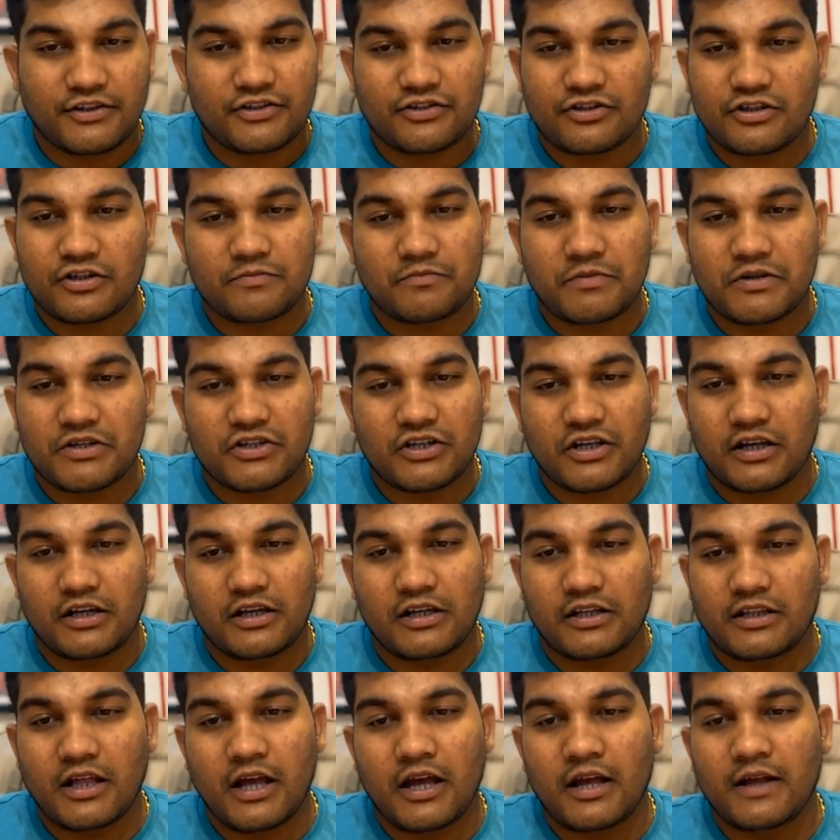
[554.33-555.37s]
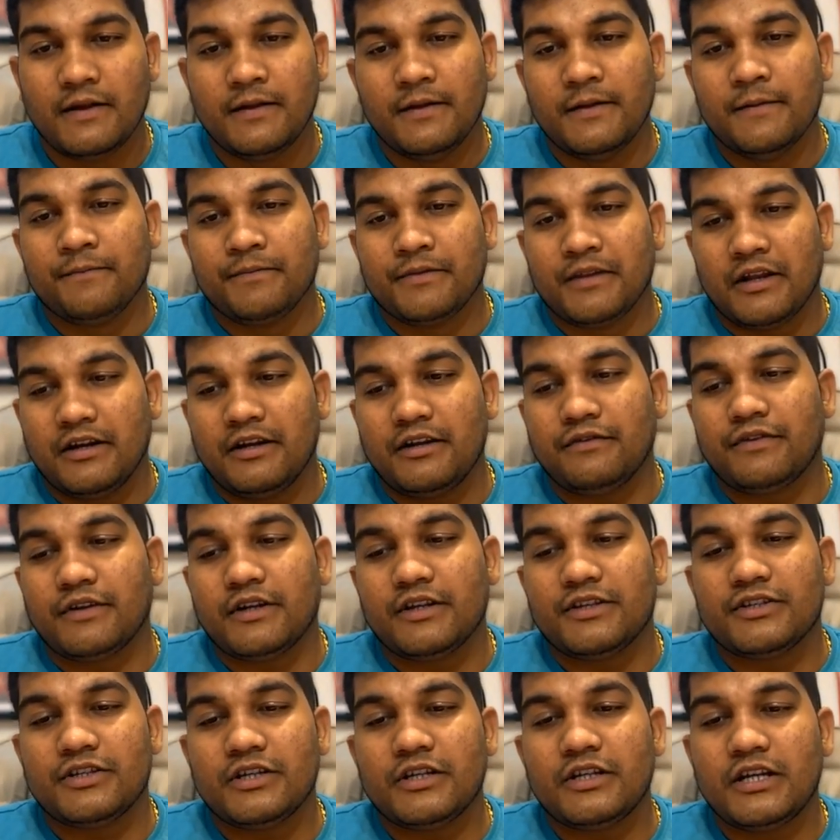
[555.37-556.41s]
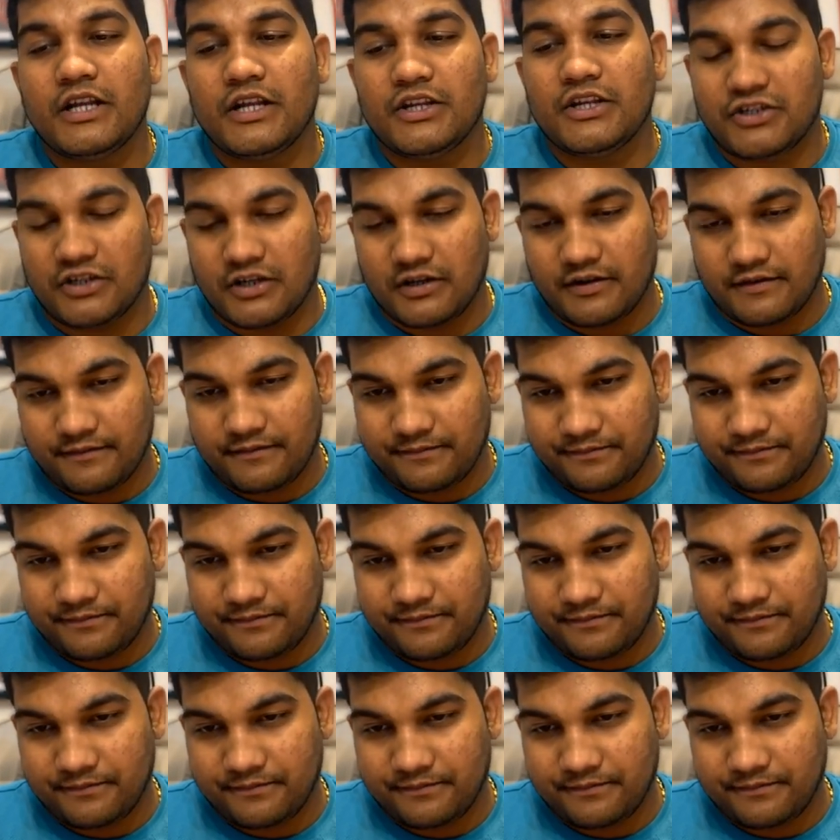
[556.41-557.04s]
This is basically the difference in nature.